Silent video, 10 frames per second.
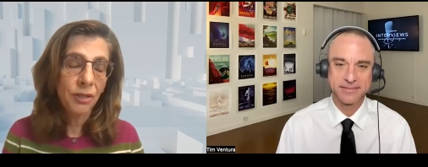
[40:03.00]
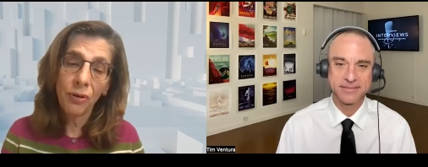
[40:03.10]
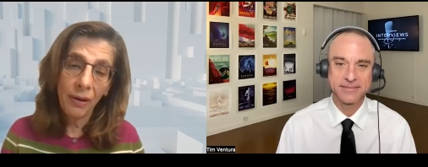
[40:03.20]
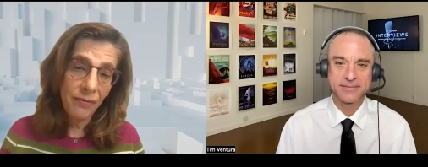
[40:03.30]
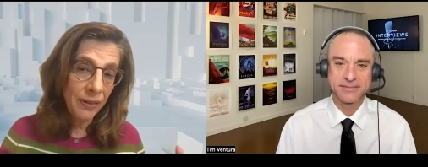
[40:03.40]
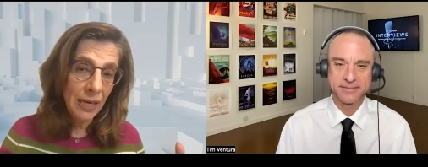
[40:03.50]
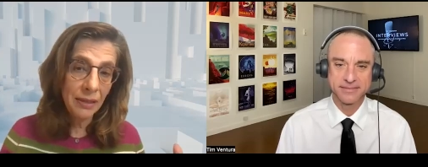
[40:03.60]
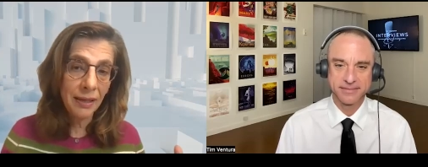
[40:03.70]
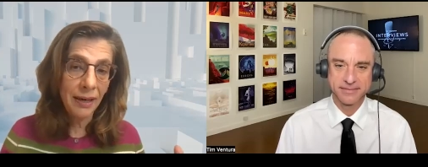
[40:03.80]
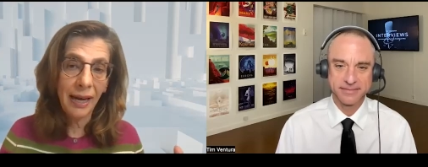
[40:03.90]
Speaker 1: So everything's
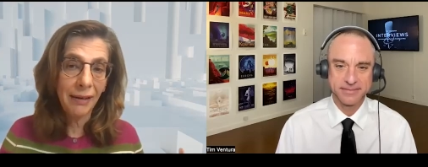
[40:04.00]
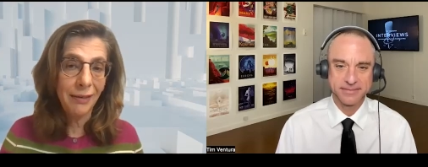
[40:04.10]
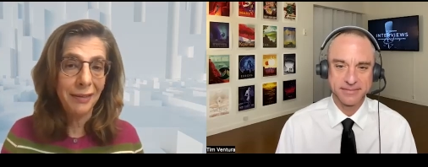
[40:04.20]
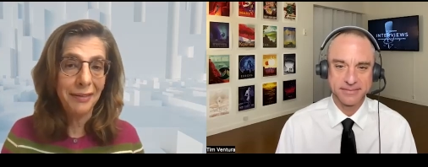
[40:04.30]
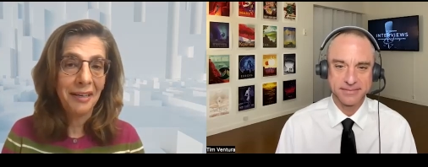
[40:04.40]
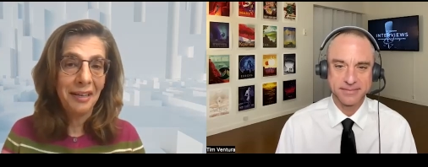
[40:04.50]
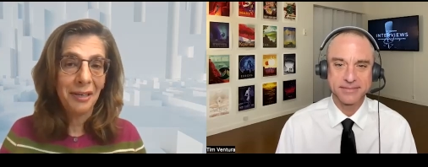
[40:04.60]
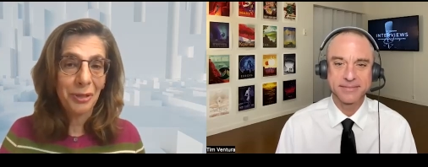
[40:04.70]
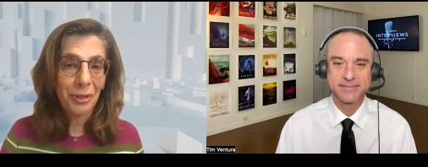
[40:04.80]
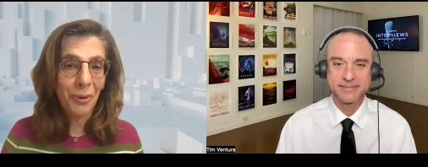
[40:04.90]
connected,
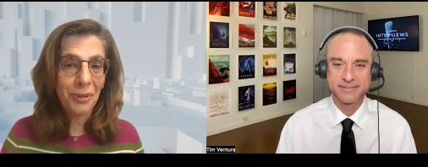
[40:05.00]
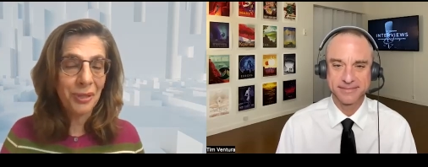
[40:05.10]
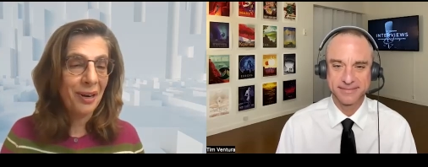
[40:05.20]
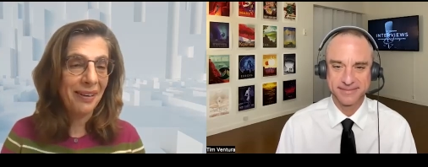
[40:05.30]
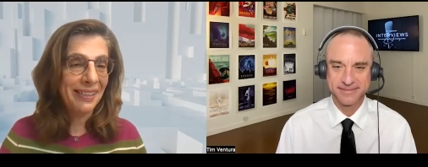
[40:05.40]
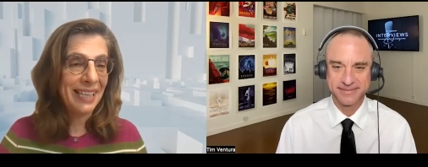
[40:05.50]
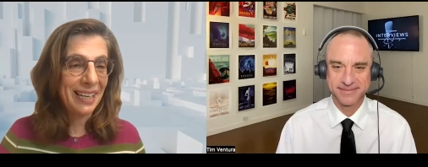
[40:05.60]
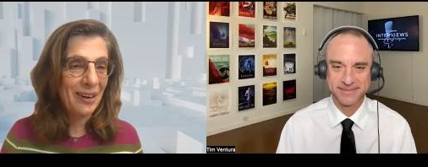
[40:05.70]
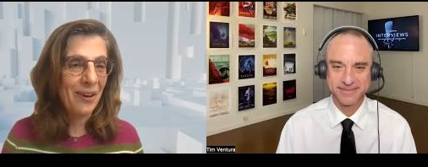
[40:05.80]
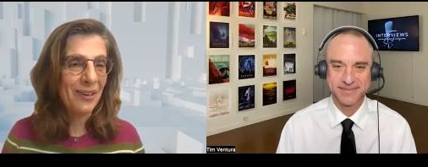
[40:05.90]
social,
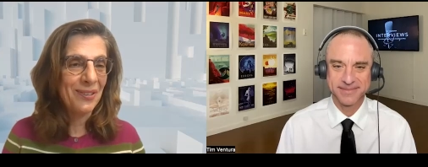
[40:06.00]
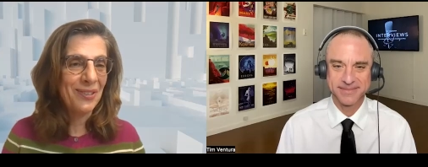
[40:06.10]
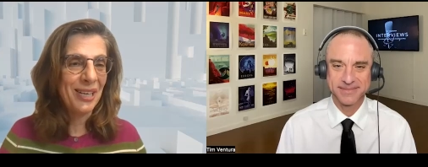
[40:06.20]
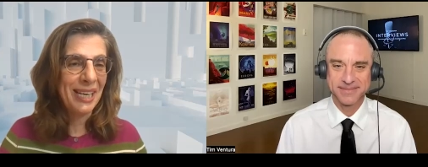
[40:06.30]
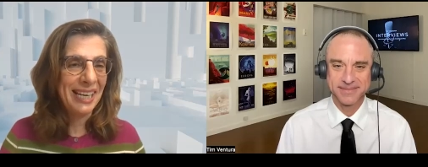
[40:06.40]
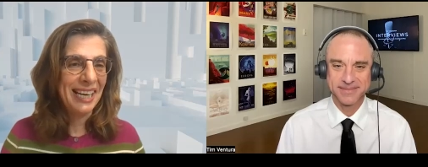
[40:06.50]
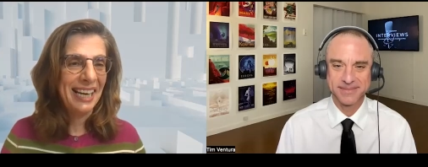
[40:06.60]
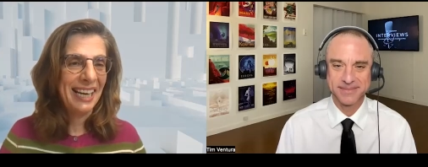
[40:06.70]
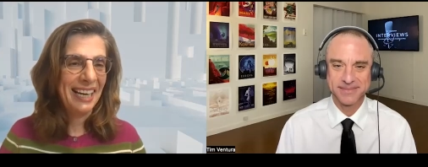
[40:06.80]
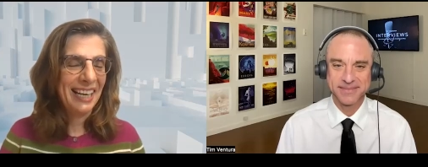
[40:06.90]
technology,
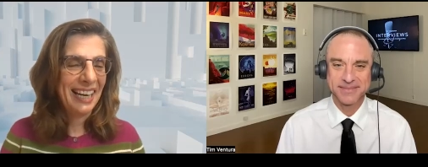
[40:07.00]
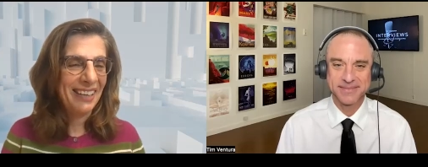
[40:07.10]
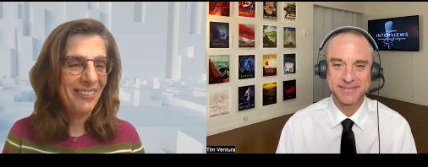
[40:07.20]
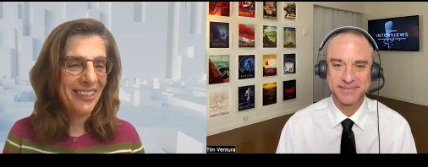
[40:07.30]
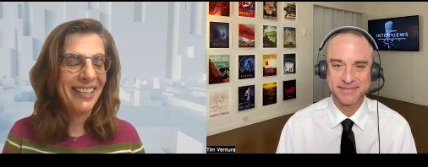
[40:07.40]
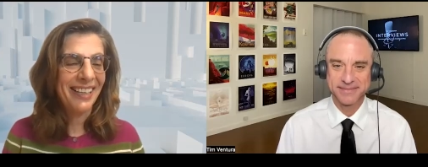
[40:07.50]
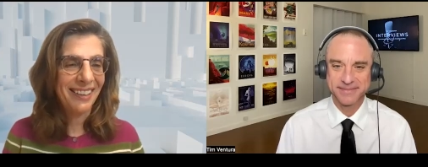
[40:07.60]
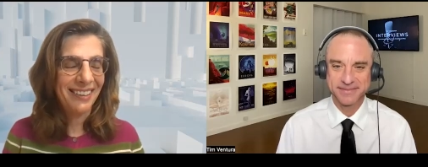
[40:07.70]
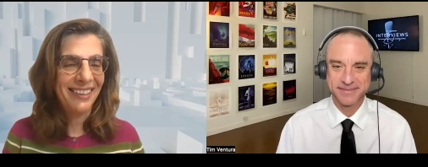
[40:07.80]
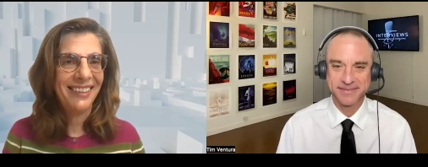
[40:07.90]
everything.
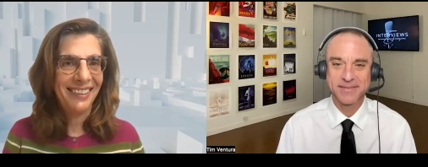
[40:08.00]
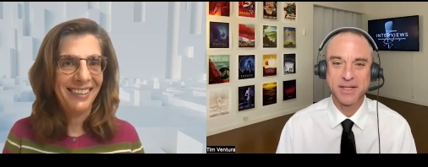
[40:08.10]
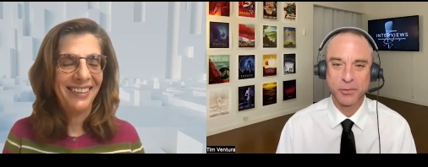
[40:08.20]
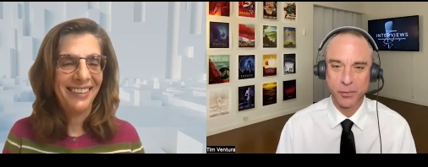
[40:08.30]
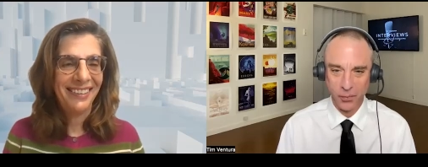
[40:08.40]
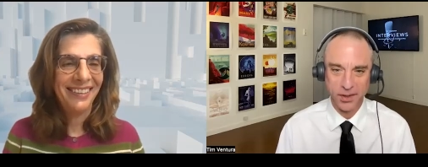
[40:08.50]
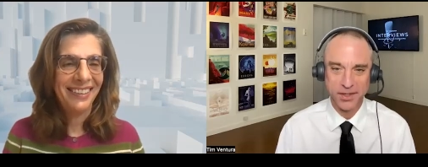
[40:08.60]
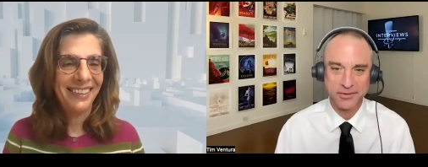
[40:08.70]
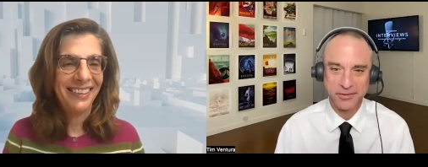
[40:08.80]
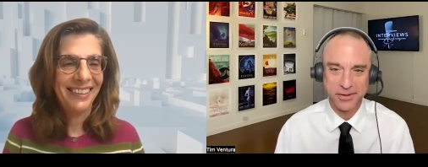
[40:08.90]

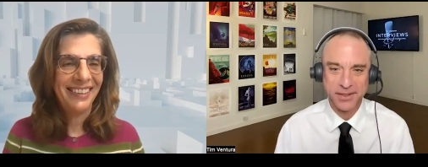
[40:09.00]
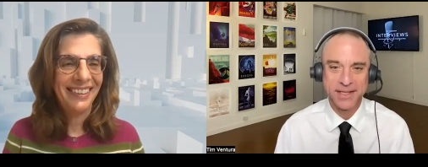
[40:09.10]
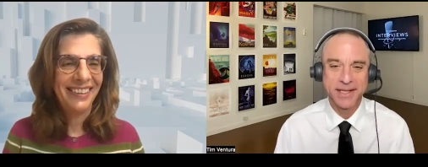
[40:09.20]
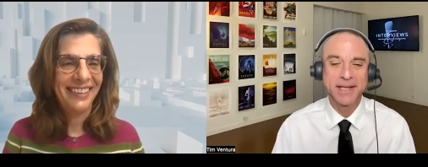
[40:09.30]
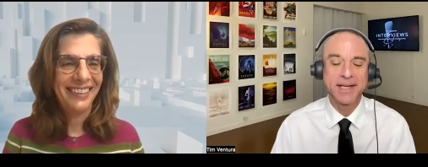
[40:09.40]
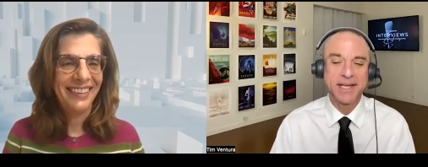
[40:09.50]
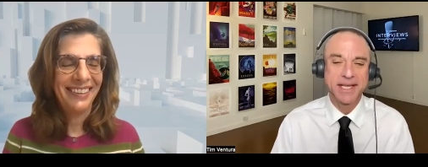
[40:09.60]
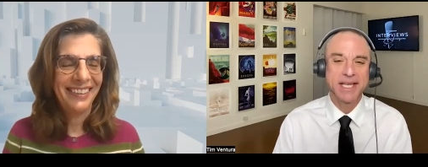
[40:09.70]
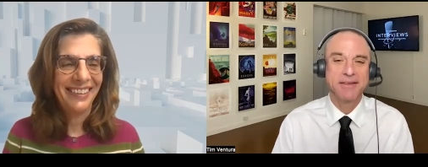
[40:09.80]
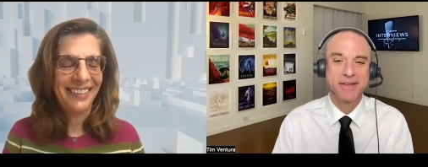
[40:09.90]
Speaker 2: Wonderful.
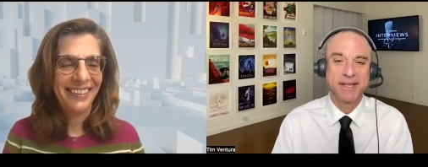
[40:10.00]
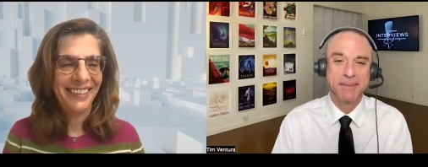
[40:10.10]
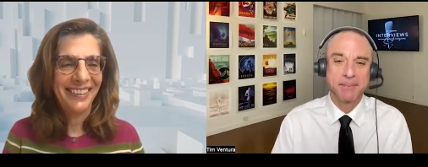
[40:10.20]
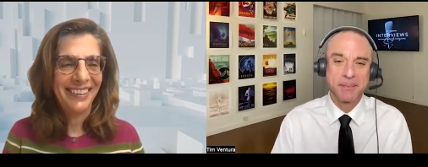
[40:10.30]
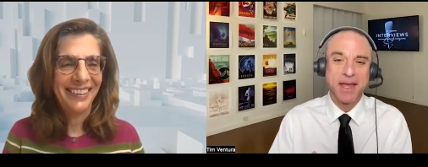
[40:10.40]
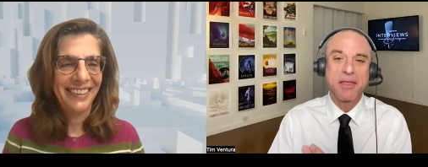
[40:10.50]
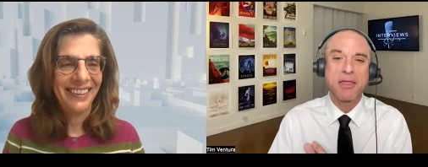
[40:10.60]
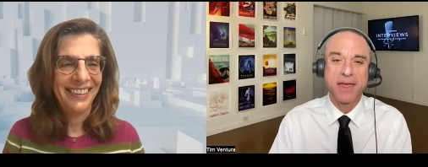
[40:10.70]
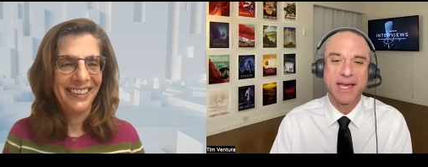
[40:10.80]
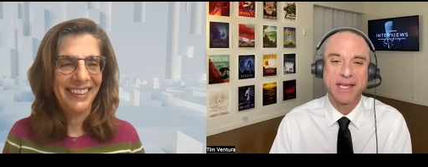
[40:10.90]
Efi,
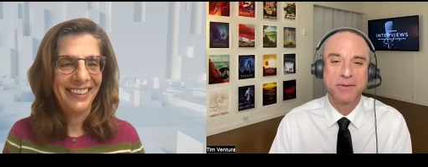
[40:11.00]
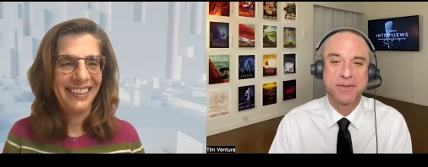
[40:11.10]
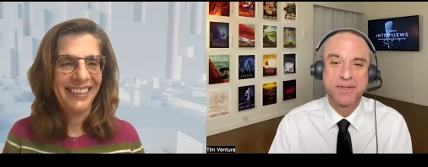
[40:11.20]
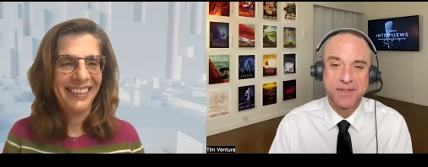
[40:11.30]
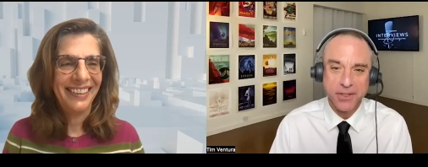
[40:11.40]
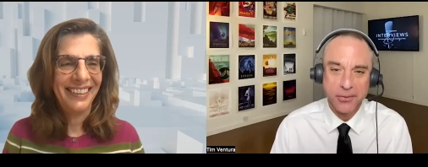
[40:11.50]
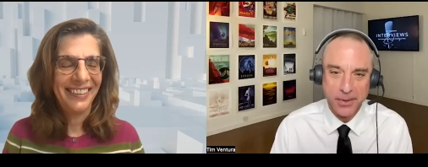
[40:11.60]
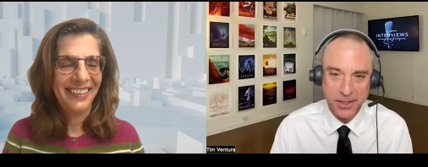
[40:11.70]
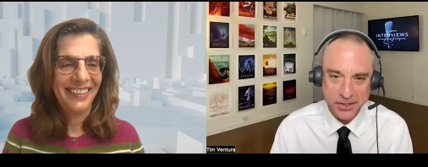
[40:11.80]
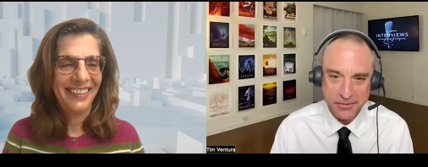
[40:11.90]
thank you so
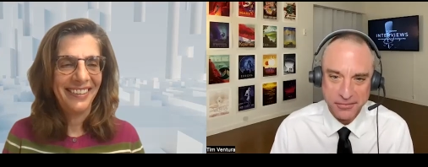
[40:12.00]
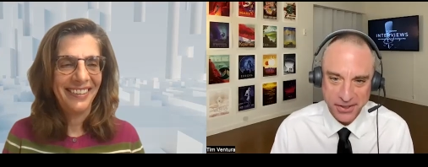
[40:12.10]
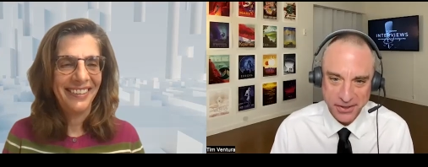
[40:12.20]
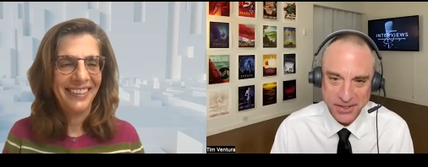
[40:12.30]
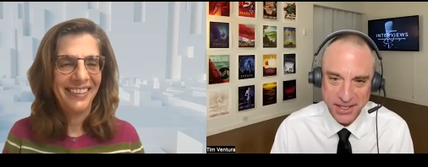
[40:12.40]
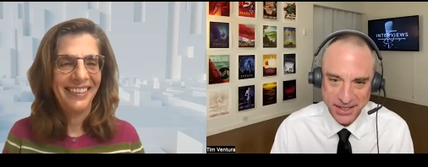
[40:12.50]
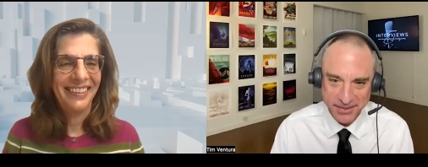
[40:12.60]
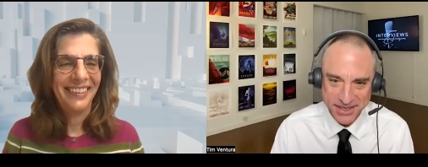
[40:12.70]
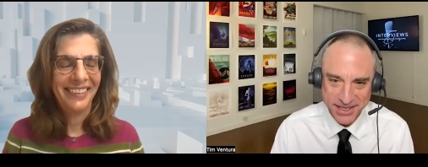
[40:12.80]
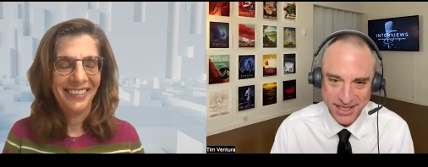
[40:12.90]
much for your time
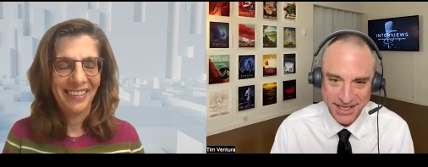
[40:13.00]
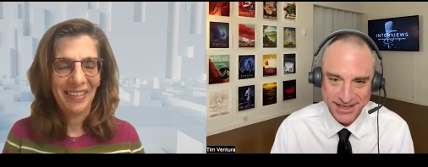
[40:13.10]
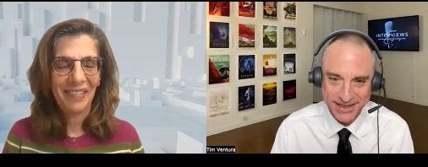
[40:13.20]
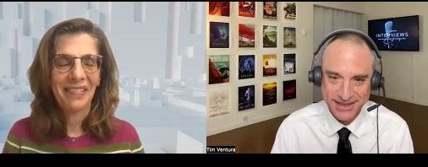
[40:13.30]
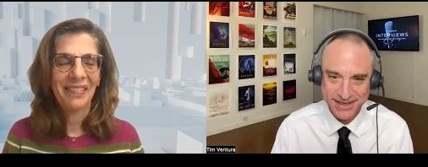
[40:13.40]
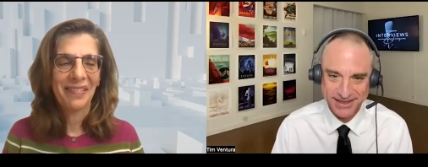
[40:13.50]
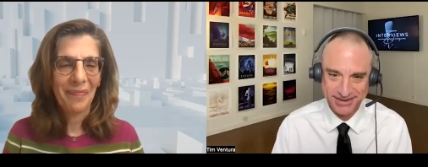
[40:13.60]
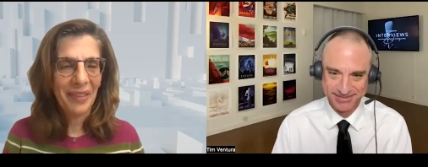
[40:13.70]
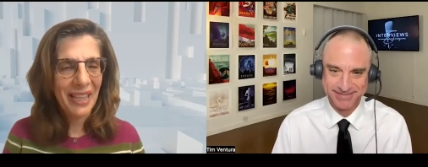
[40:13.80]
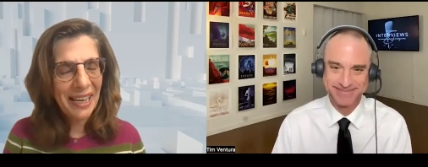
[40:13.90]
today.
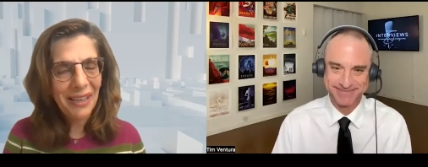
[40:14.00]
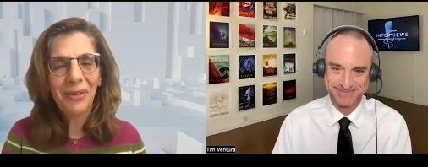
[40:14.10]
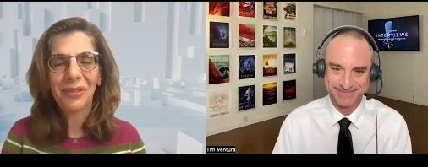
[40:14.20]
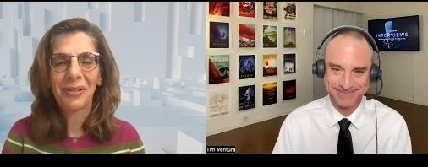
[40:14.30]
Speaker 1: Thank you